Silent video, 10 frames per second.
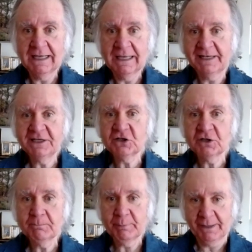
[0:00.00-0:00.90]
How do you
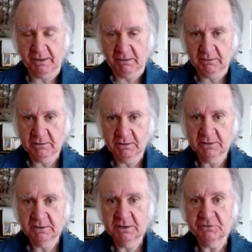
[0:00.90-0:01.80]
compare
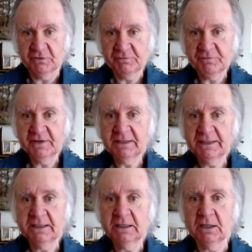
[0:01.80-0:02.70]
the
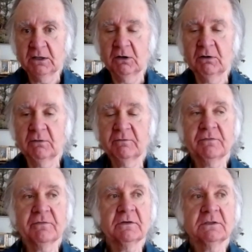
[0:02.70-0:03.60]
feeling of
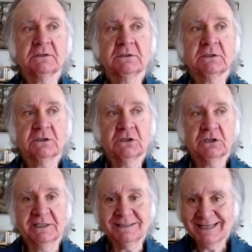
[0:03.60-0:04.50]

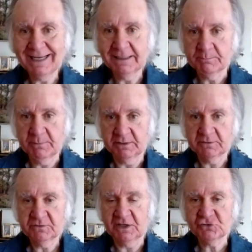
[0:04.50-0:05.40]
contentment
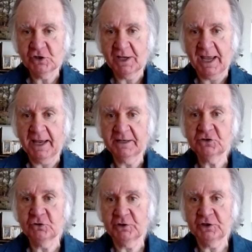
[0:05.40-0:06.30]
that you had
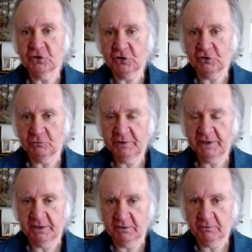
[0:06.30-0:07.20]
during your
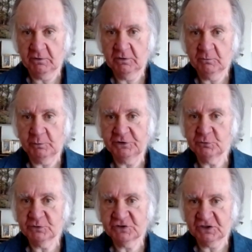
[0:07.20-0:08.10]
career when you
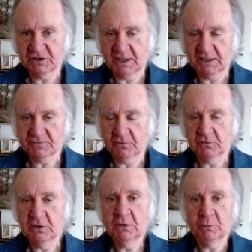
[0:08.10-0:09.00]
were successful
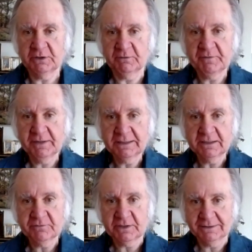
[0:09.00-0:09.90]
with the feeling
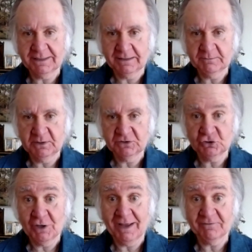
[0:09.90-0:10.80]
of contentment
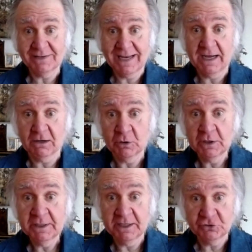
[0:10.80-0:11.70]
you have now
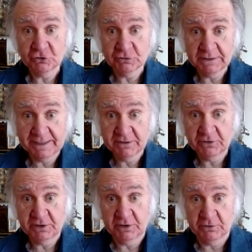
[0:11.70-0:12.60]
in your later
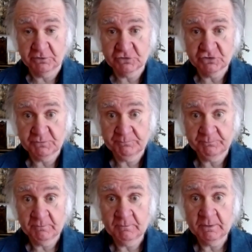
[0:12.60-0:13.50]
years
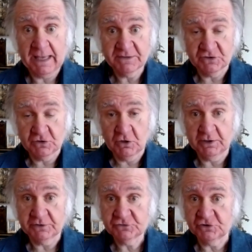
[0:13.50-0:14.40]
as an
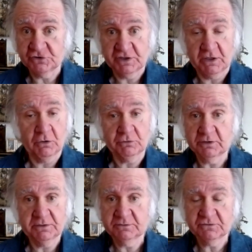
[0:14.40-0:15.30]
artist? She said, "Oh,
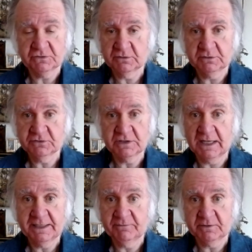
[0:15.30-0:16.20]
it's
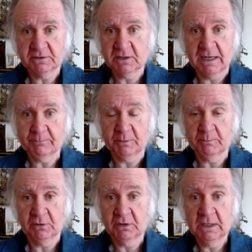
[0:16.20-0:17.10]
not even
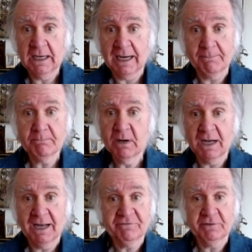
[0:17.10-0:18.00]
comparable.
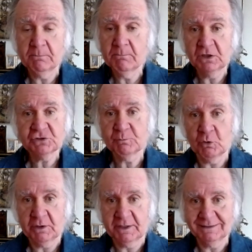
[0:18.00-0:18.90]
I feel much
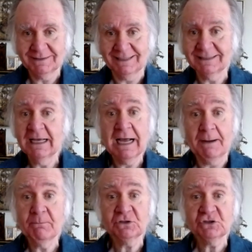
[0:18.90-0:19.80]
more content. I'm
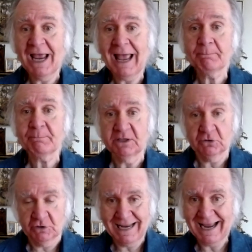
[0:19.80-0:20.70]
much happier
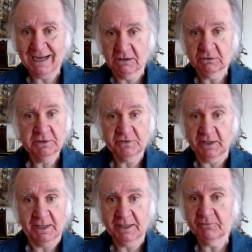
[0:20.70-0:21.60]
now than
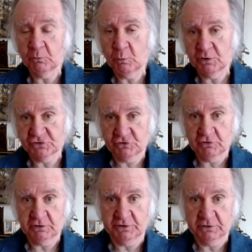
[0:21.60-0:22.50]
I ever was
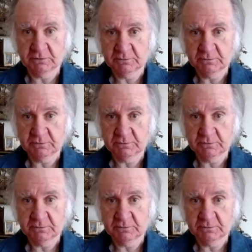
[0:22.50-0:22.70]
earlier.